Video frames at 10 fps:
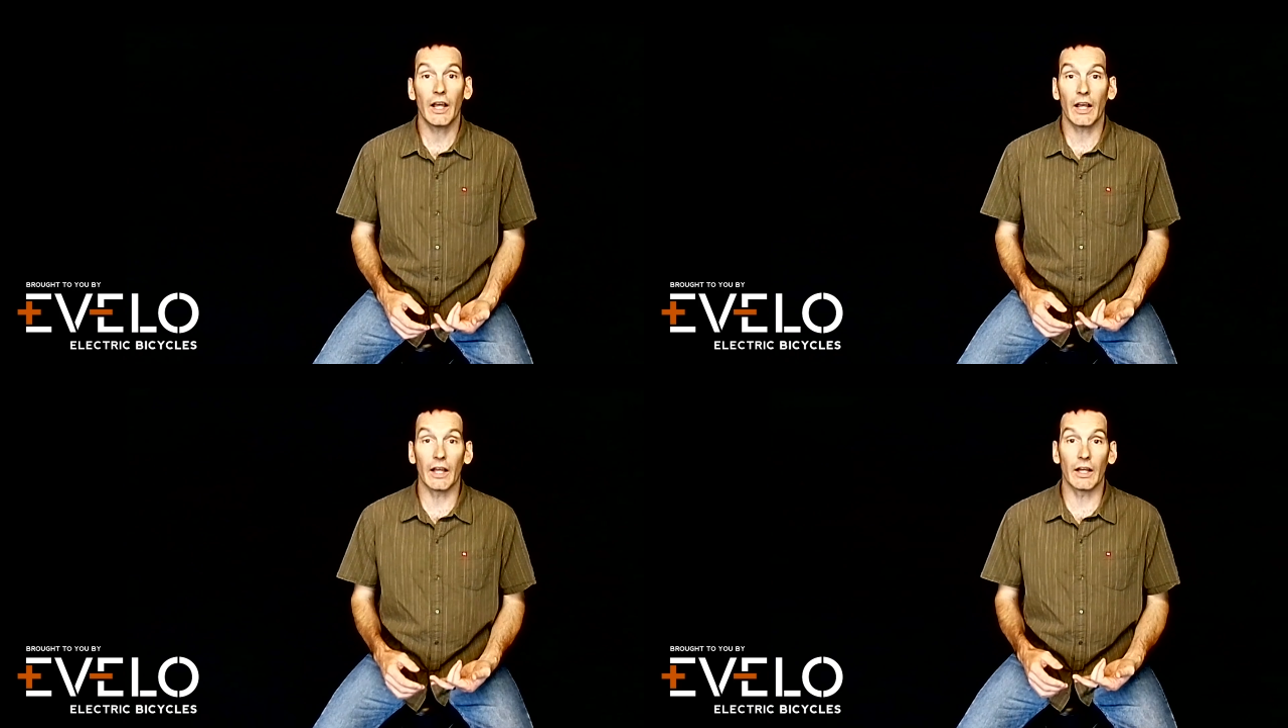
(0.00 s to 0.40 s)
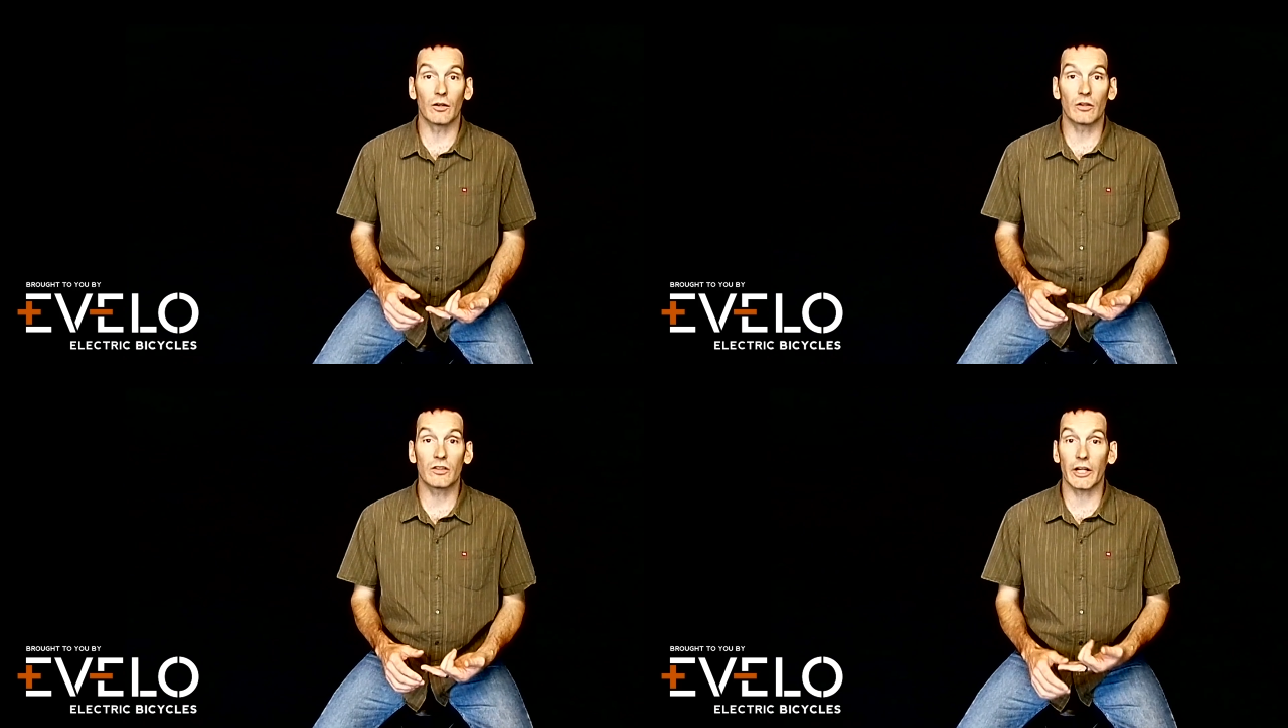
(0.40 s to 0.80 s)

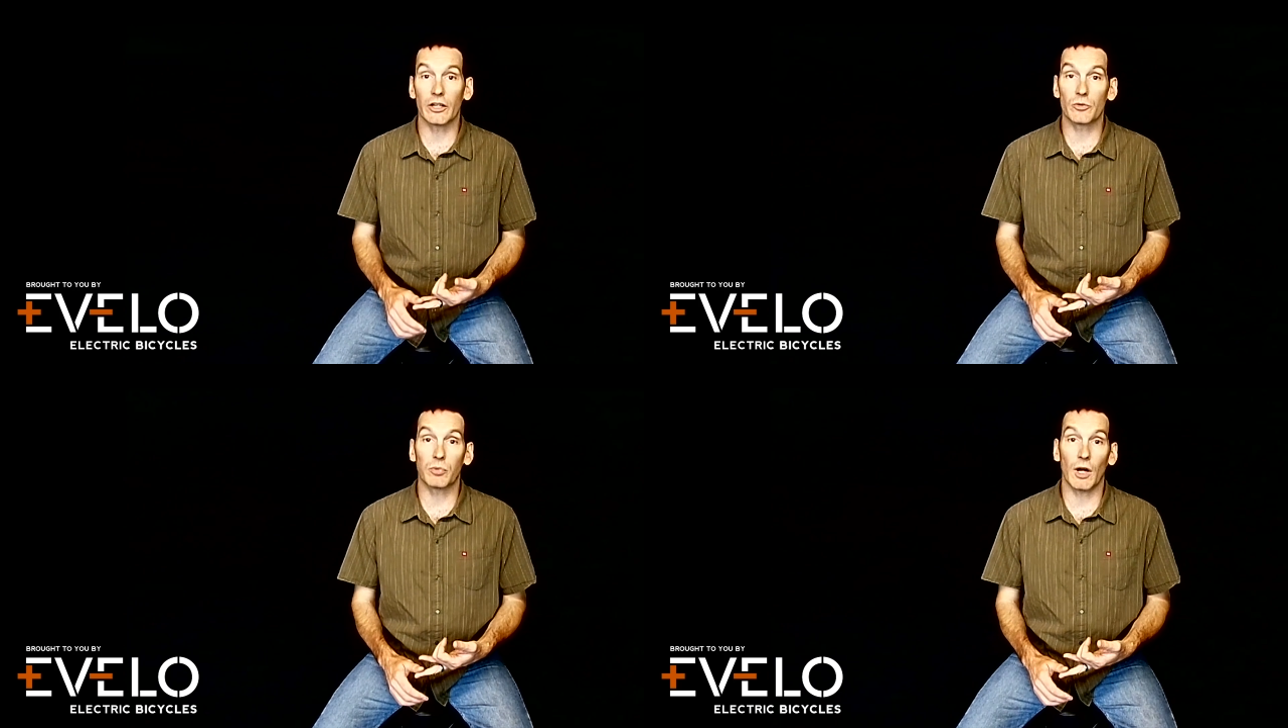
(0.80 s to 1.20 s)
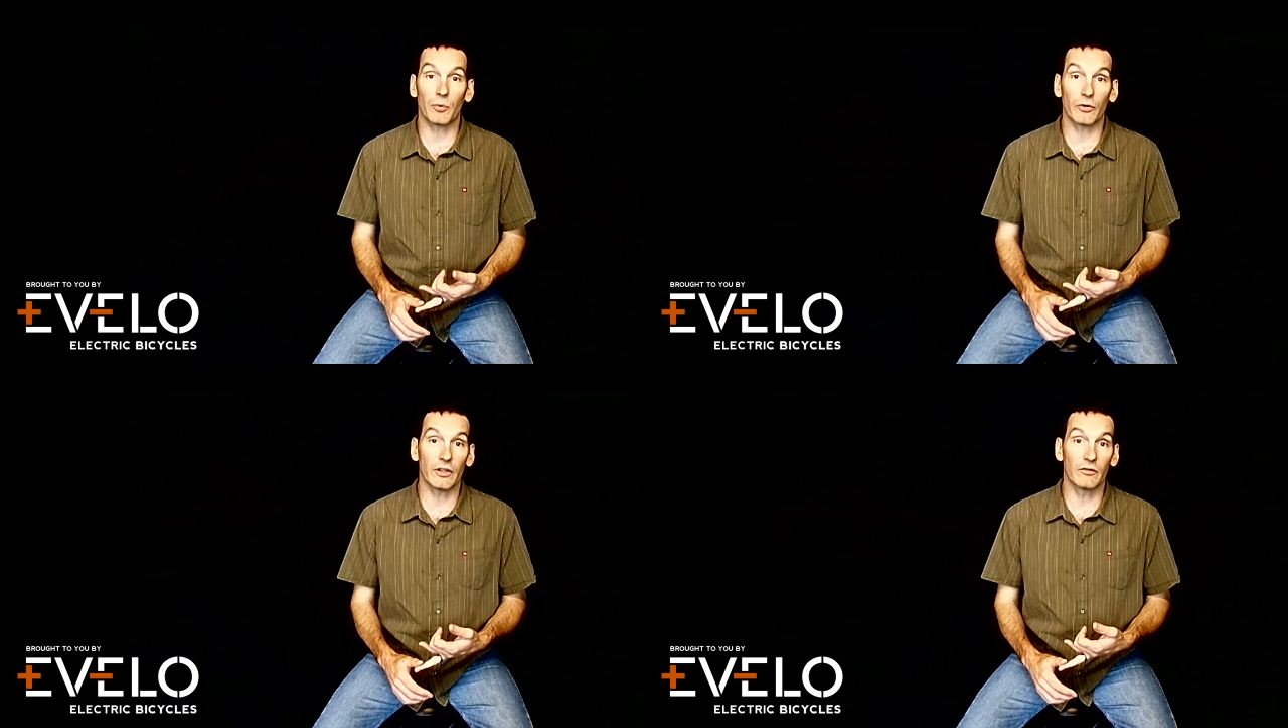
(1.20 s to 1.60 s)
and tires
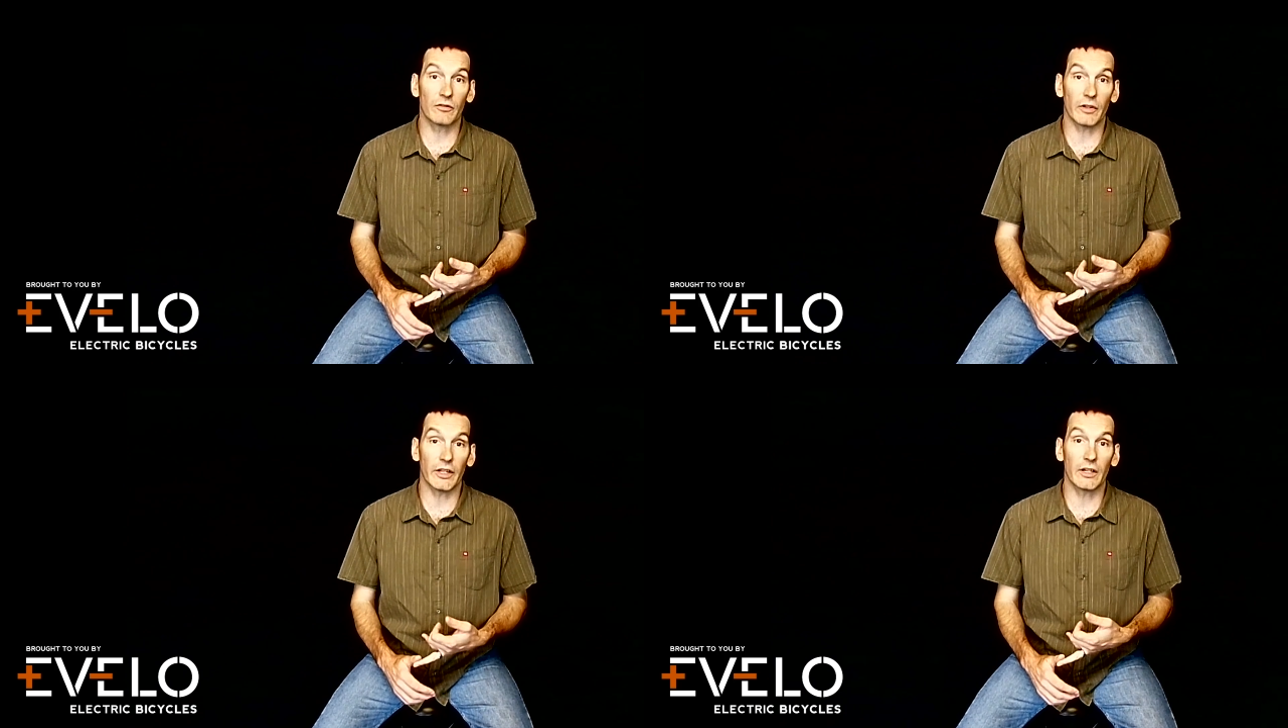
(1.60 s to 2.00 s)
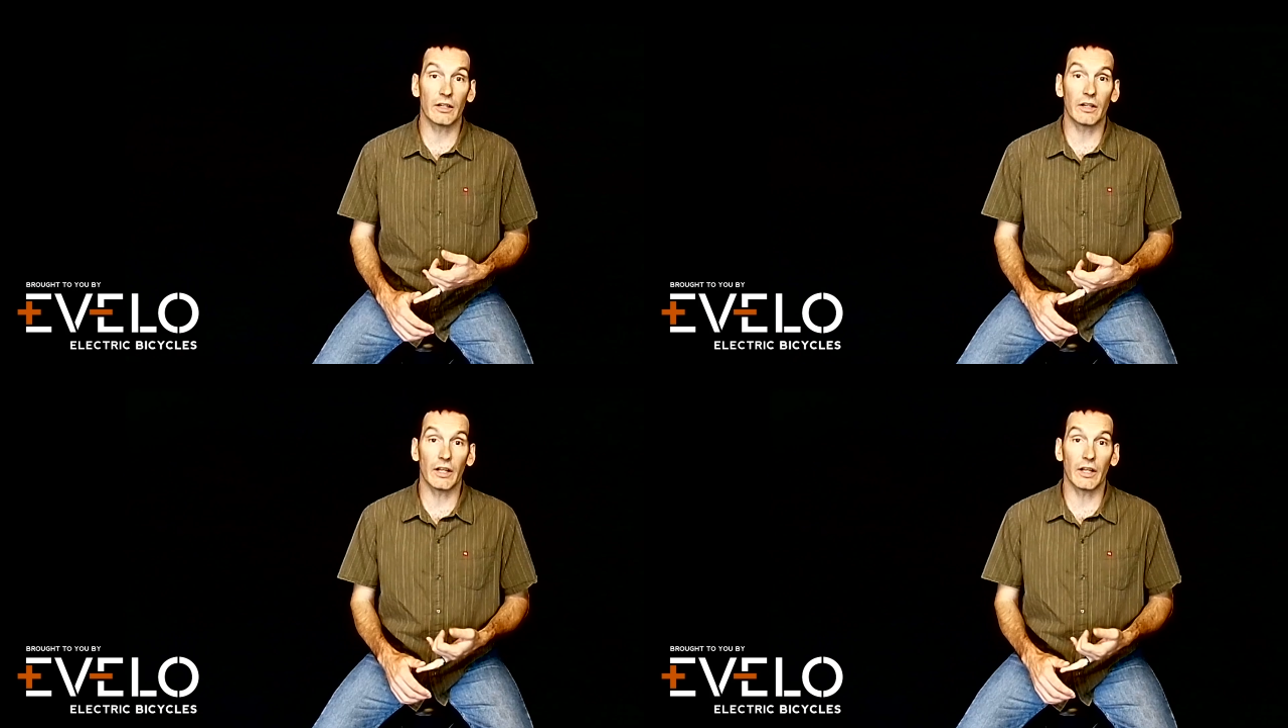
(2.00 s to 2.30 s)
properly inflated,